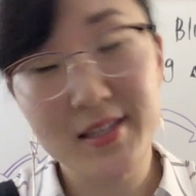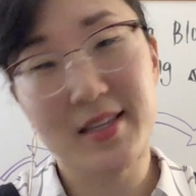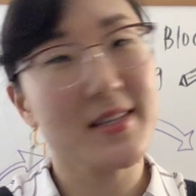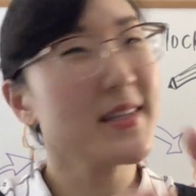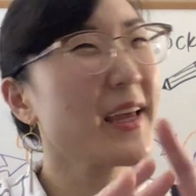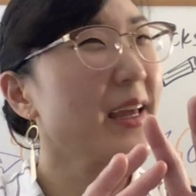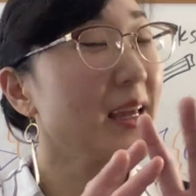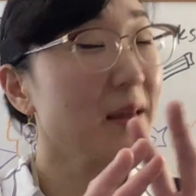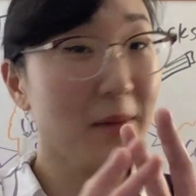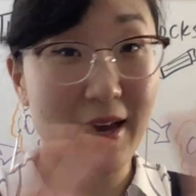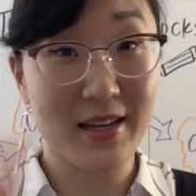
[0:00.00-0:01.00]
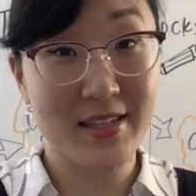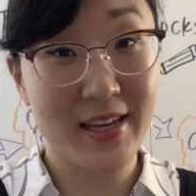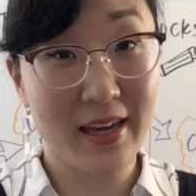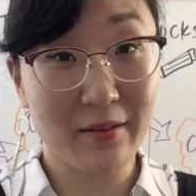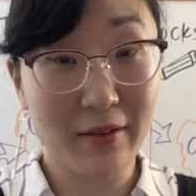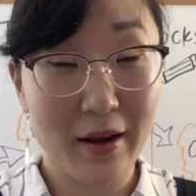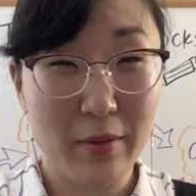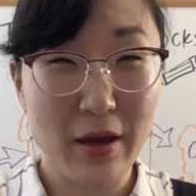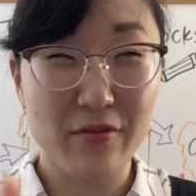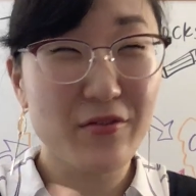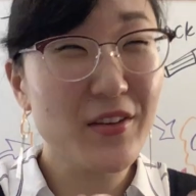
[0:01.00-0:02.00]
the same essay, right? We
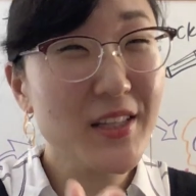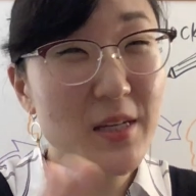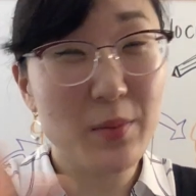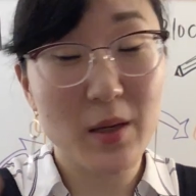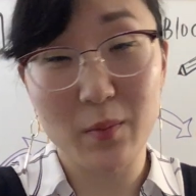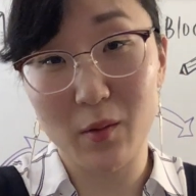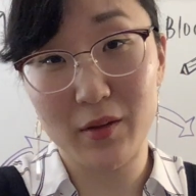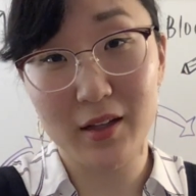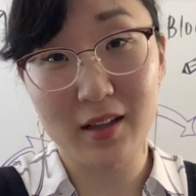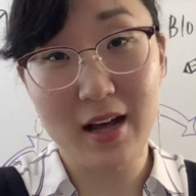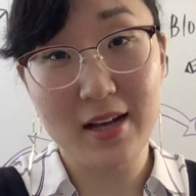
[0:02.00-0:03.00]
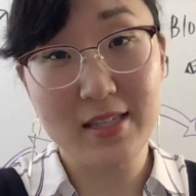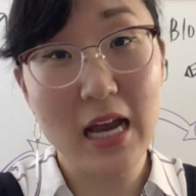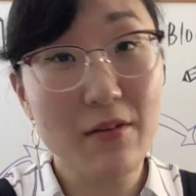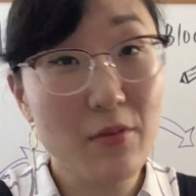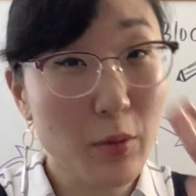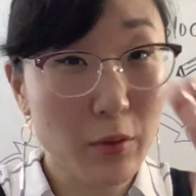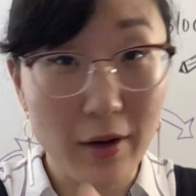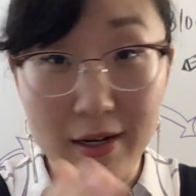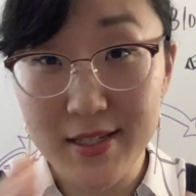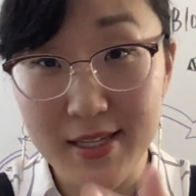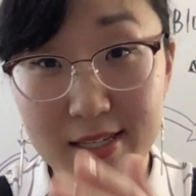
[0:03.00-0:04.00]
have 50 people in the class. Everyone
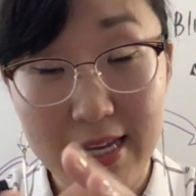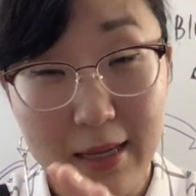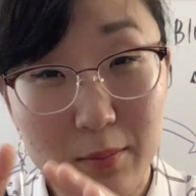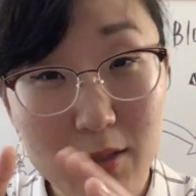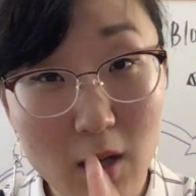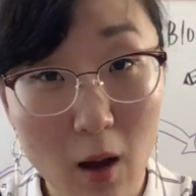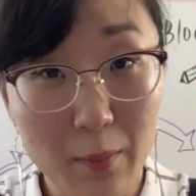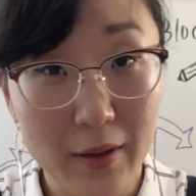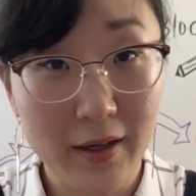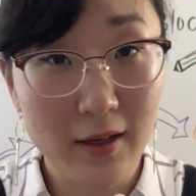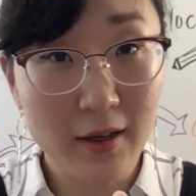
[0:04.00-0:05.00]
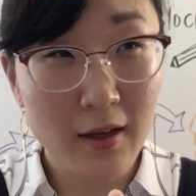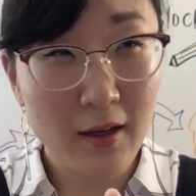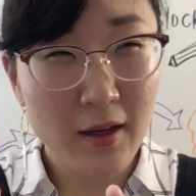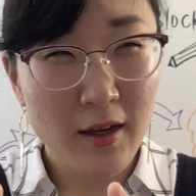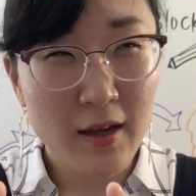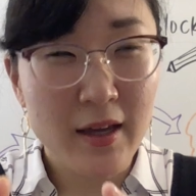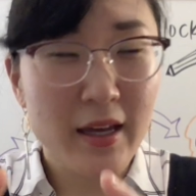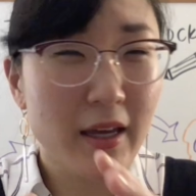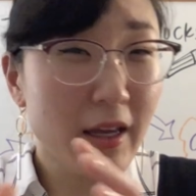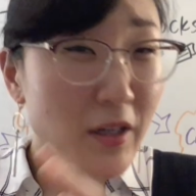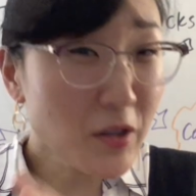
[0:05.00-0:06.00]
writes the same topic.
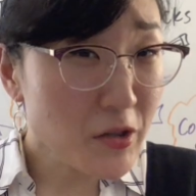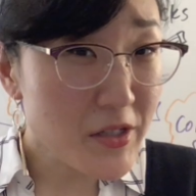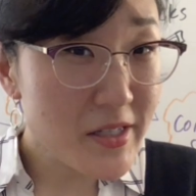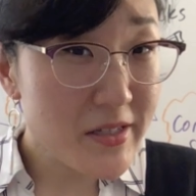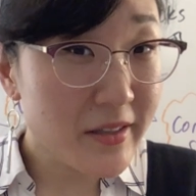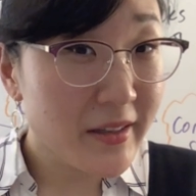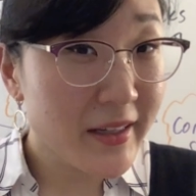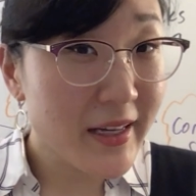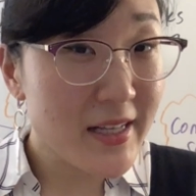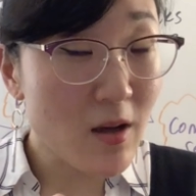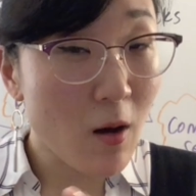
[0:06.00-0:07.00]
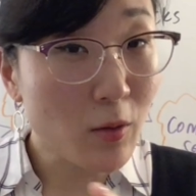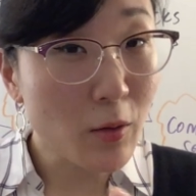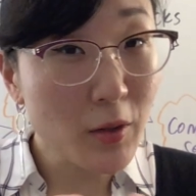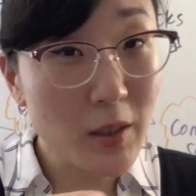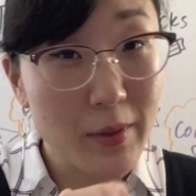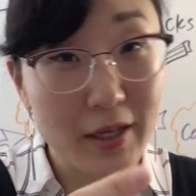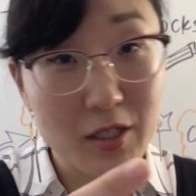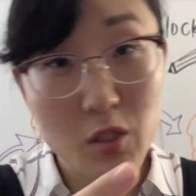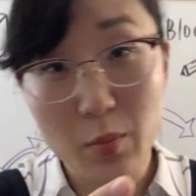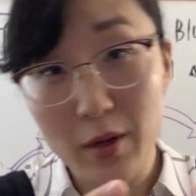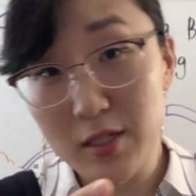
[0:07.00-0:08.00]
Interestingly, it's all going to be
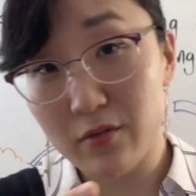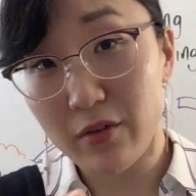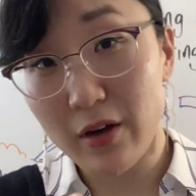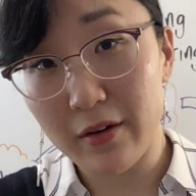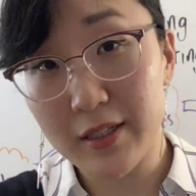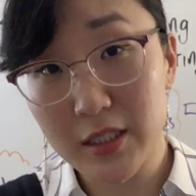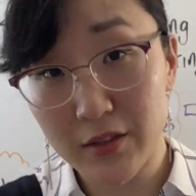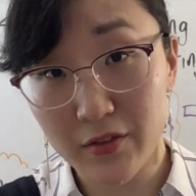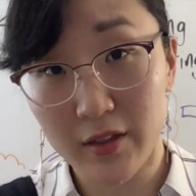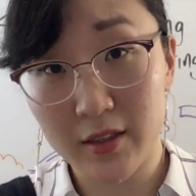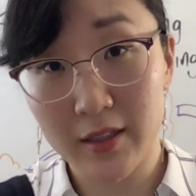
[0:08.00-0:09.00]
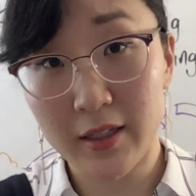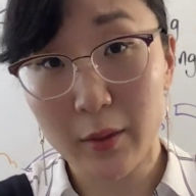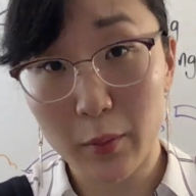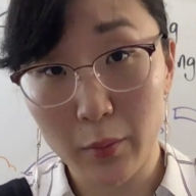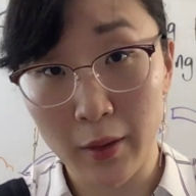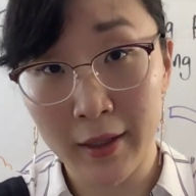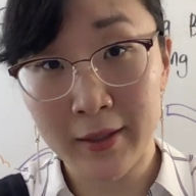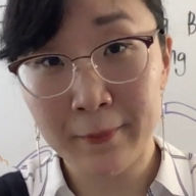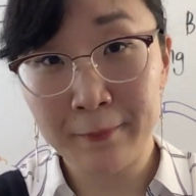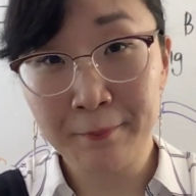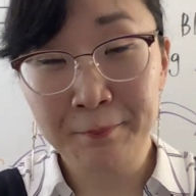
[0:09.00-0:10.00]
expressed very differently, right?
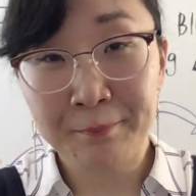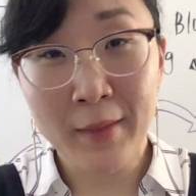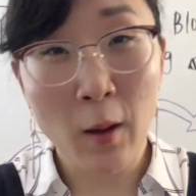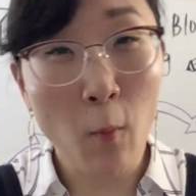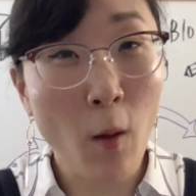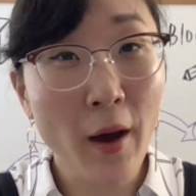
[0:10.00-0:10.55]
Now, why